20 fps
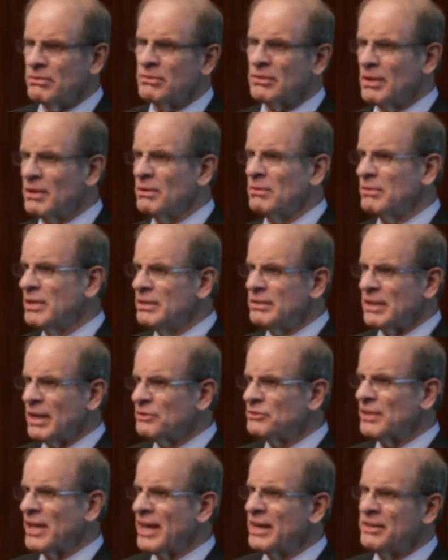So he
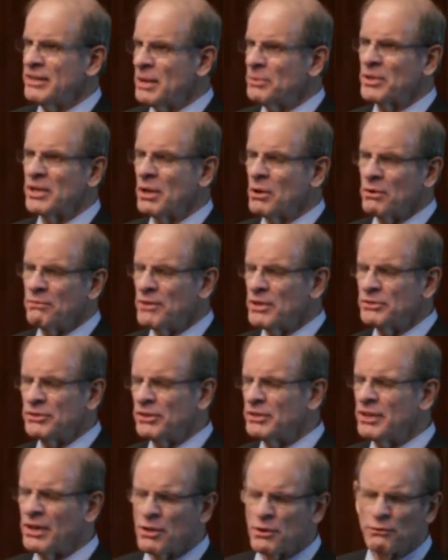does that, and then we go and
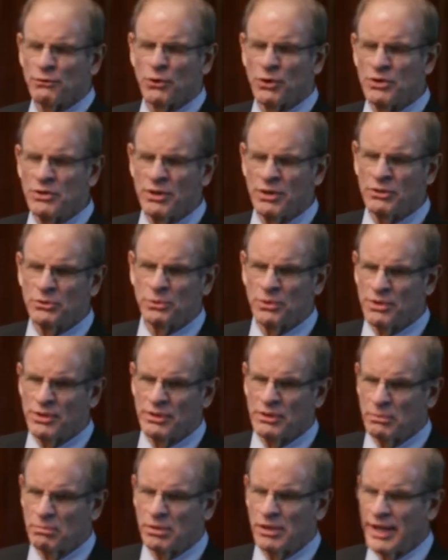visit the other 4 units
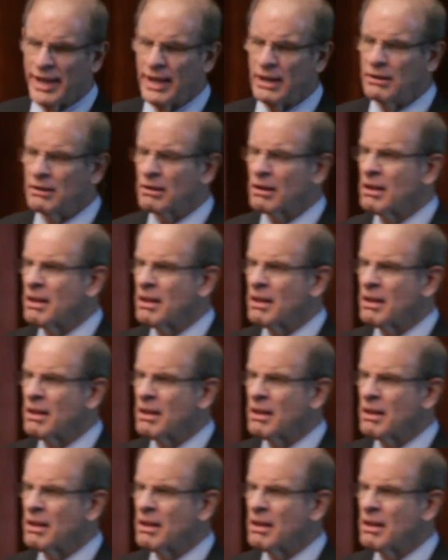within the plant.